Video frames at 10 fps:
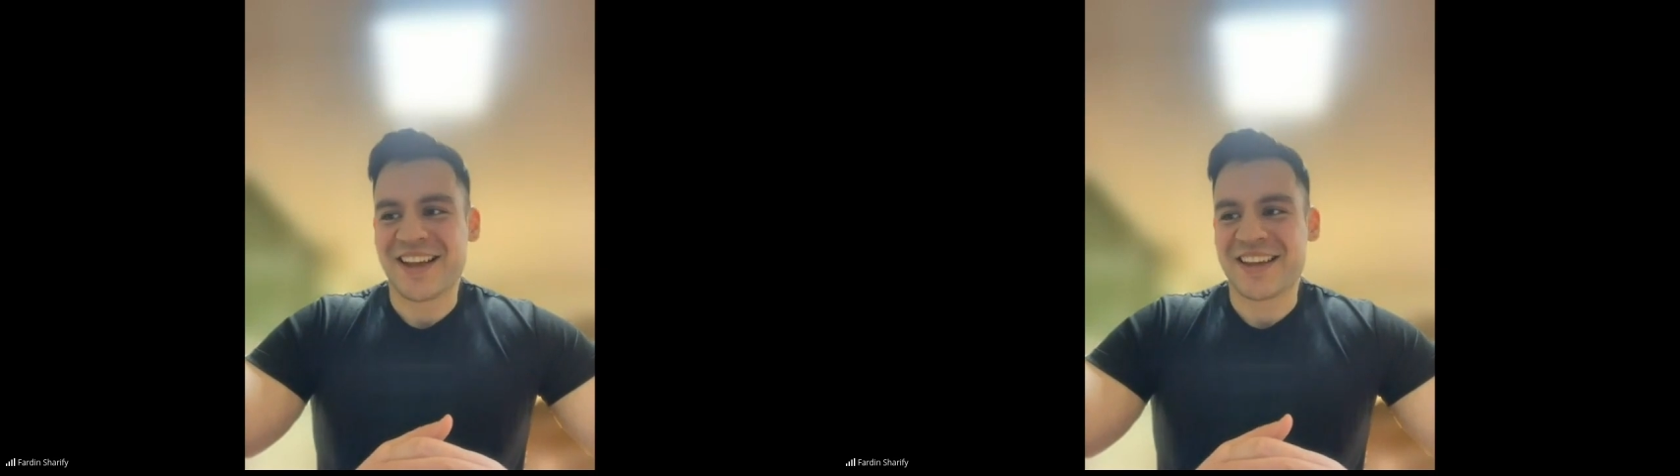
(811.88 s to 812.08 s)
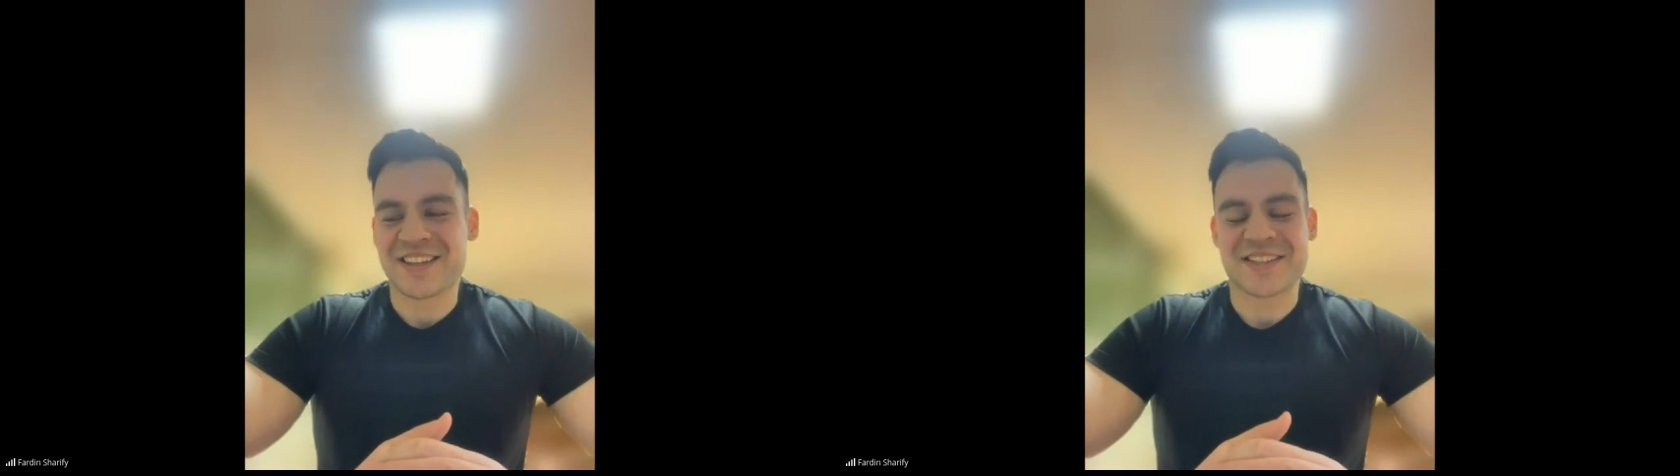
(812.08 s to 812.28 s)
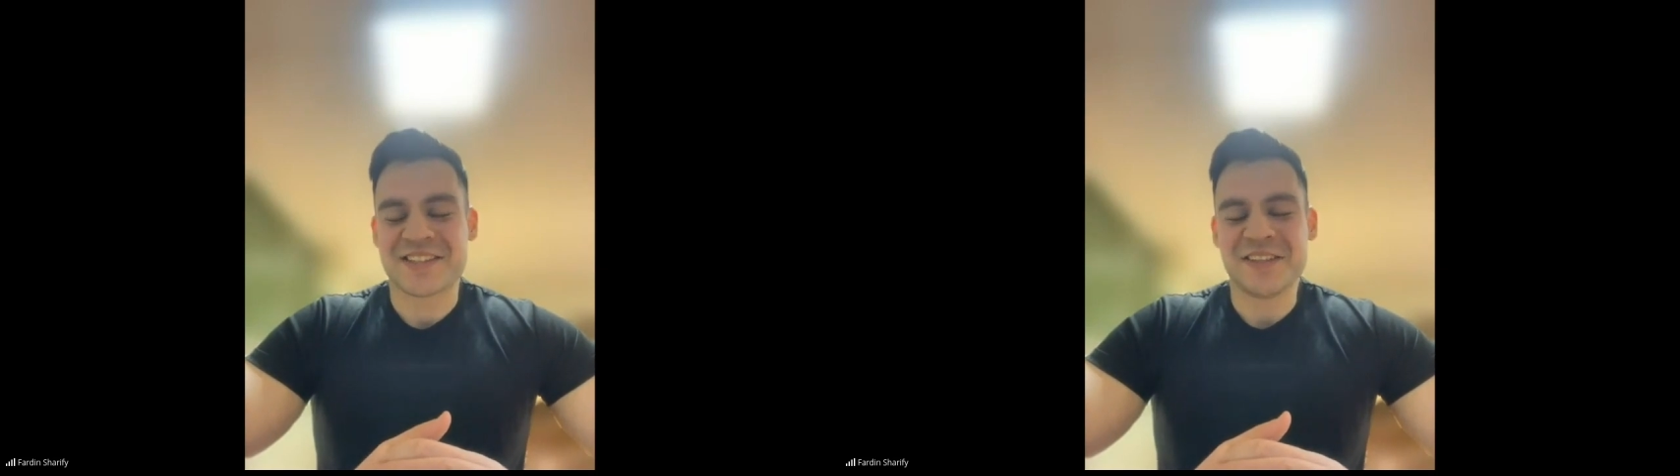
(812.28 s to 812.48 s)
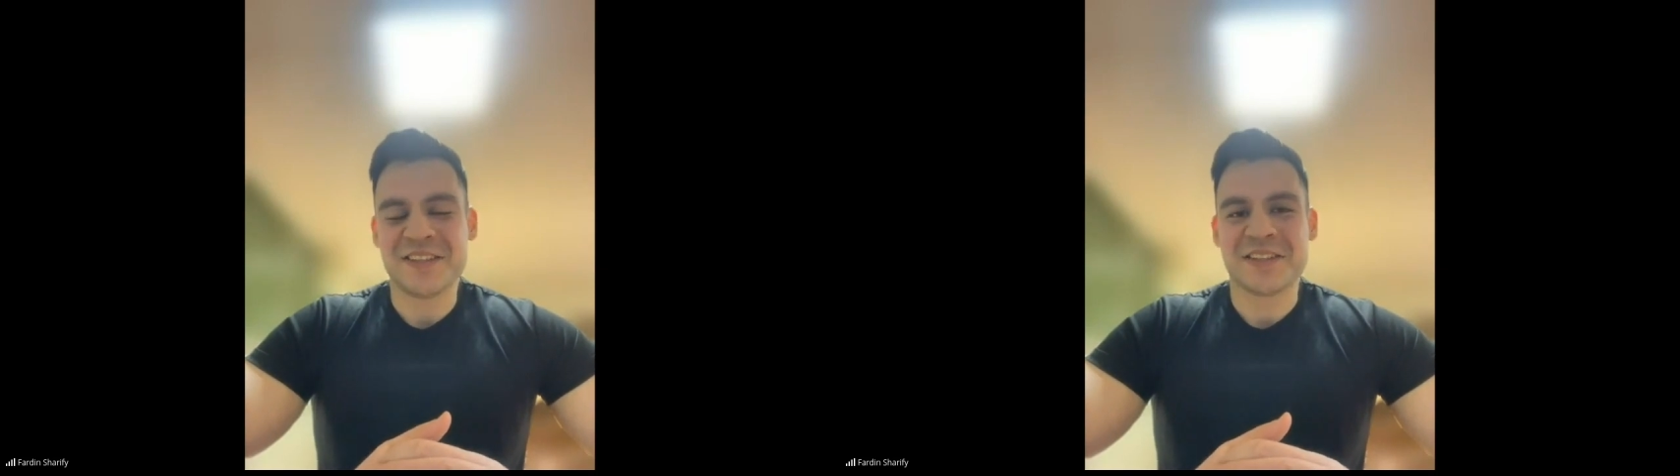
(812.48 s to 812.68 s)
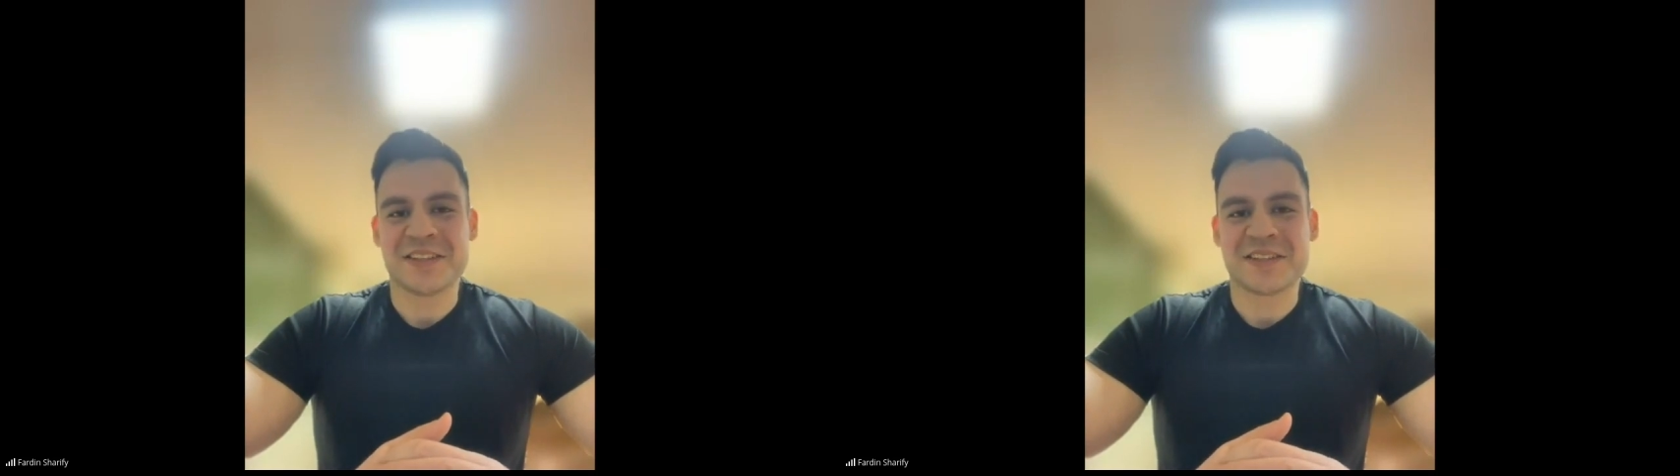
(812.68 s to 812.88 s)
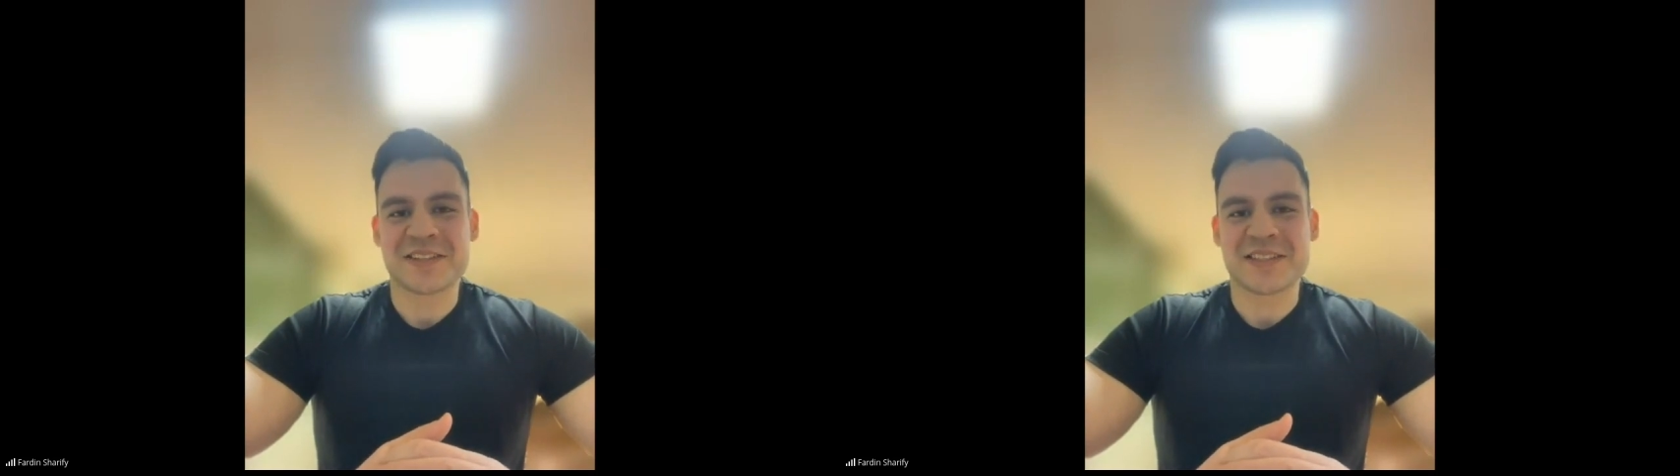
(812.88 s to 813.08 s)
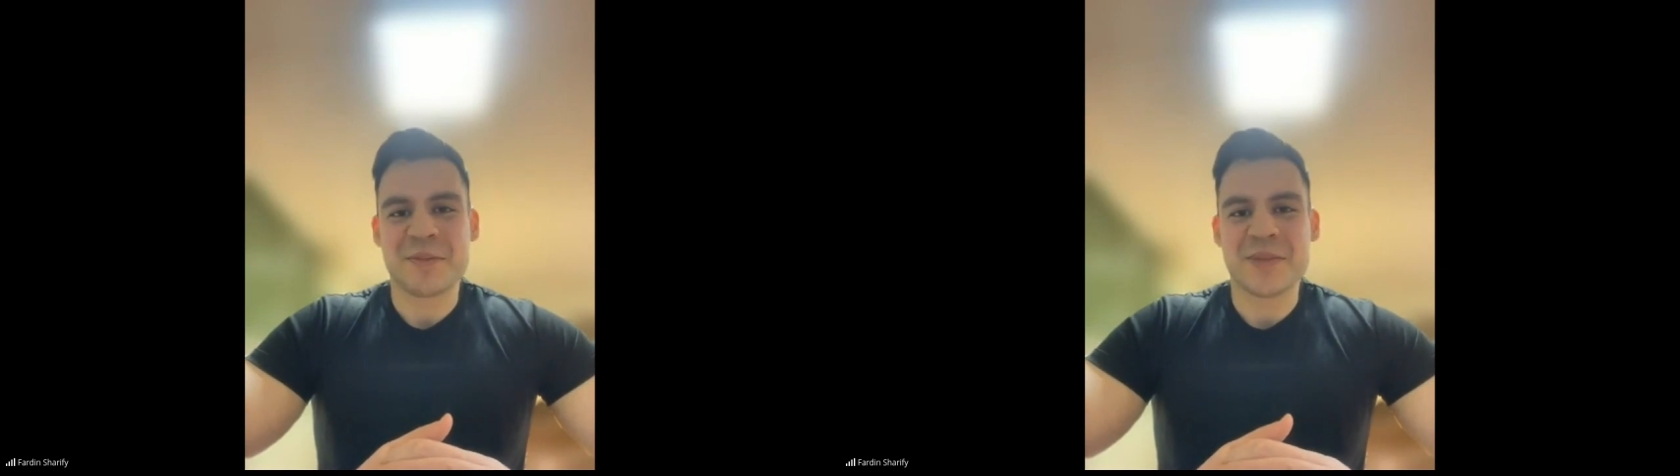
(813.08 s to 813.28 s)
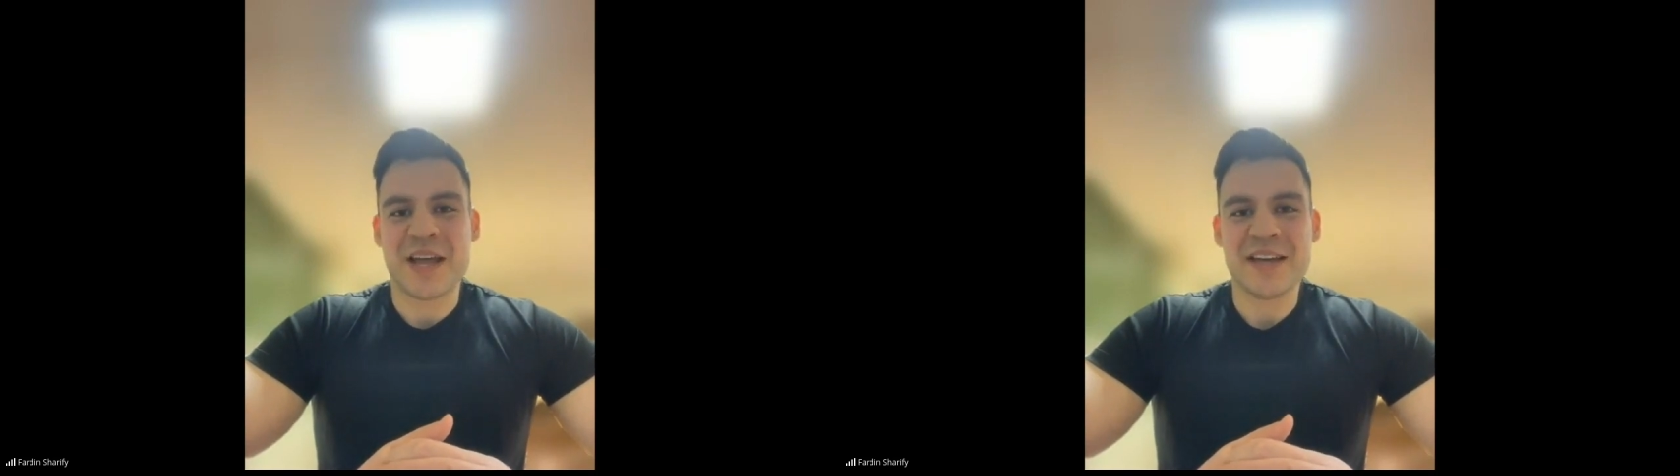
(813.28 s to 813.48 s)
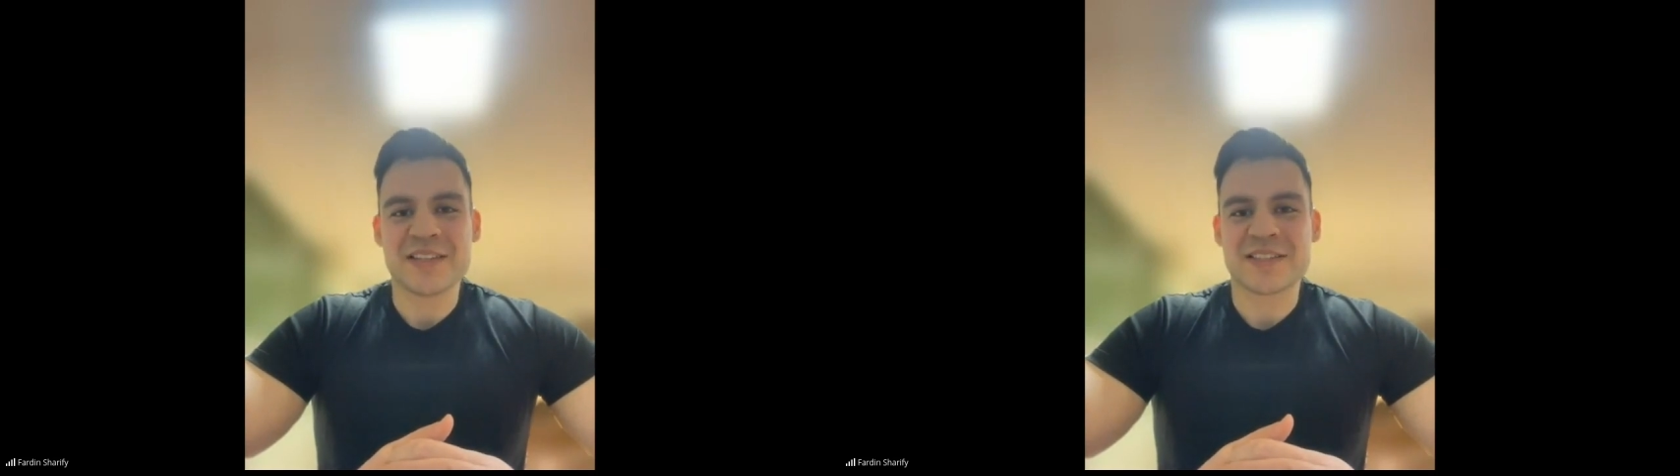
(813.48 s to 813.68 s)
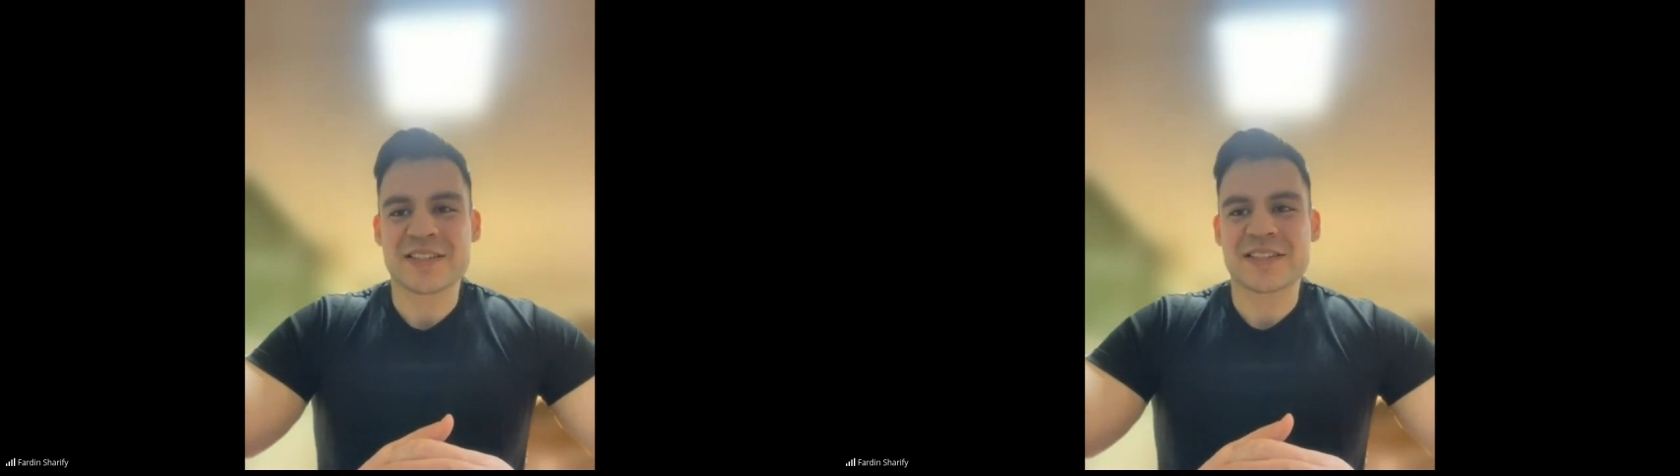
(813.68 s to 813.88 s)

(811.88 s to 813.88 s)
Like still some nights,